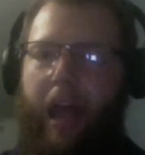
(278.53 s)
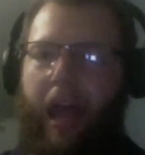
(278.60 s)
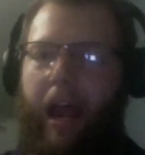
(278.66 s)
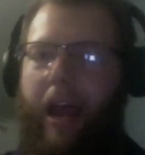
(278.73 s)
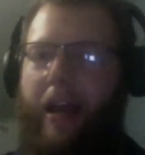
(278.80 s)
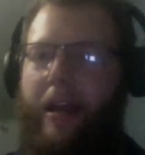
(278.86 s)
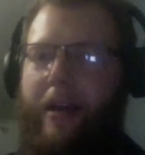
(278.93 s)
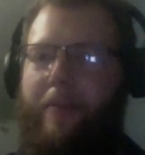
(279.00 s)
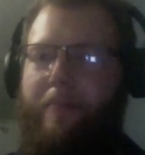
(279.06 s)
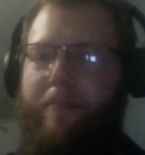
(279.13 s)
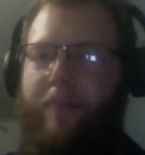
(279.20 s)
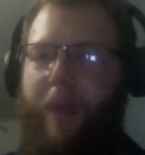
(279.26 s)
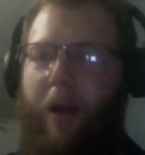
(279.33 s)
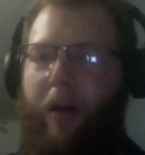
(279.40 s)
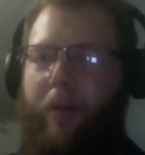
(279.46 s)
And um,
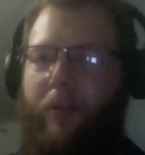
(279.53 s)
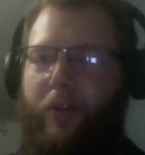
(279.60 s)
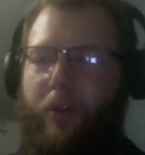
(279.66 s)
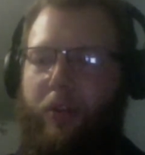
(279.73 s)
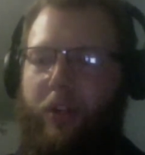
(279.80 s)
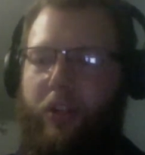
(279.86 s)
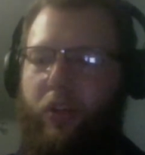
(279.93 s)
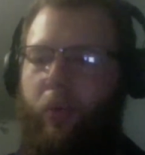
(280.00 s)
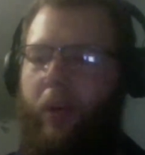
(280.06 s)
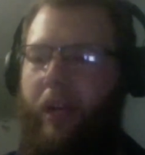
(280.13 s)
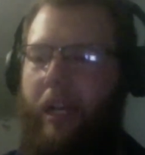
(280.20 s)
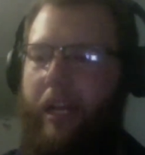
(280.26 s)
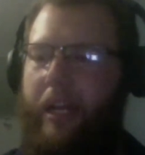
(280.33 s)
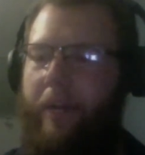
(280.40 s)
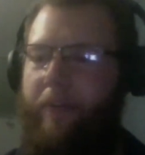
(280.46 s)
yeah, so just
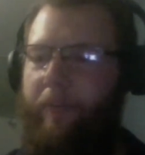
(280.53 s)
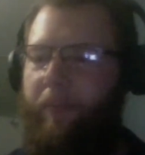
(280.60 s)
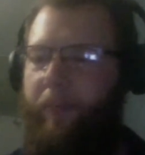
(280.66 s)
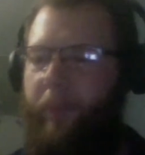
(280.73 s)
quickly